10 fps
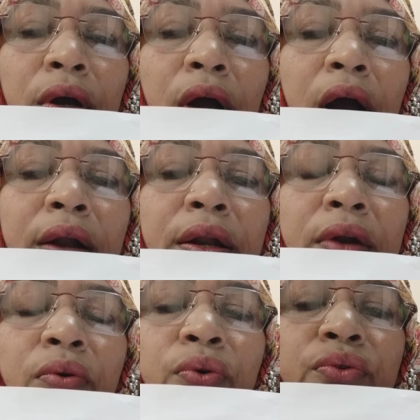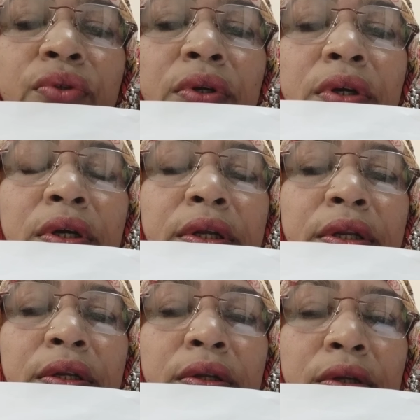undergoes
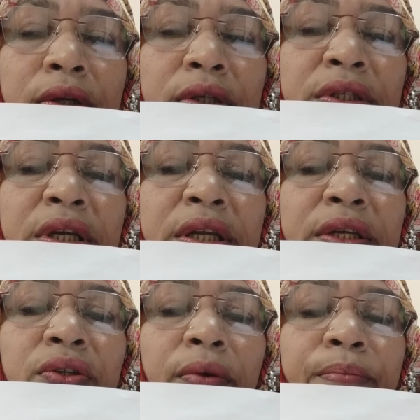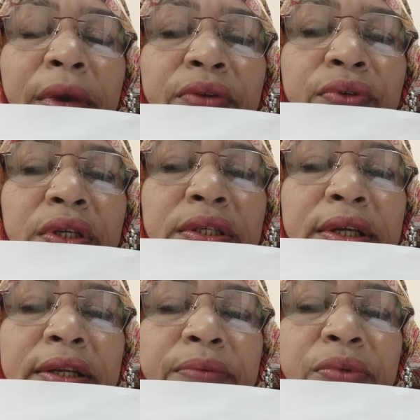series of mitotic cell
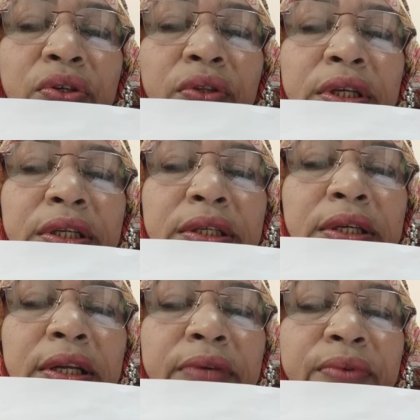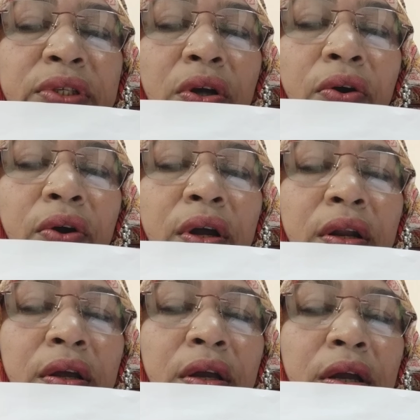division, that is cleavage occur,
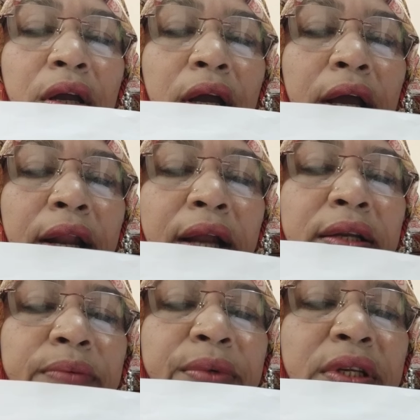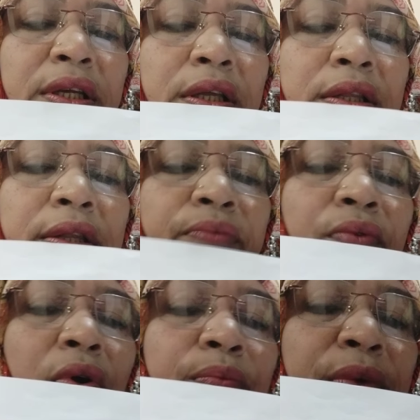and ultimately they
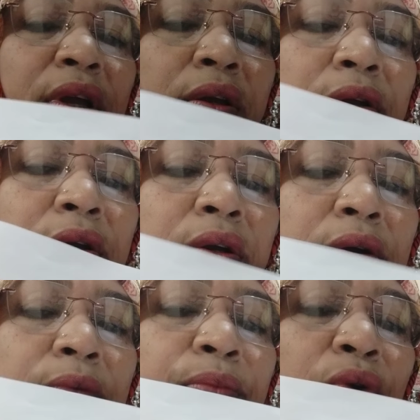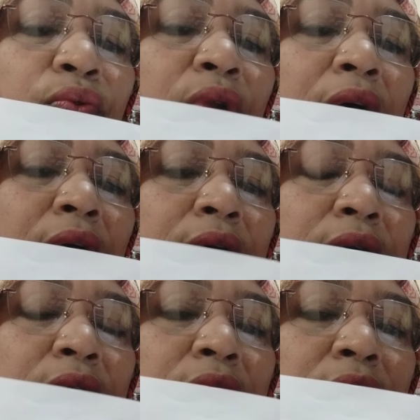form a morula.
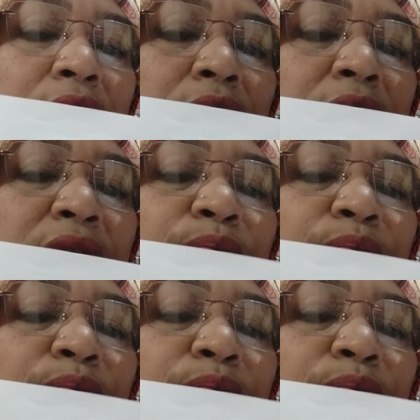This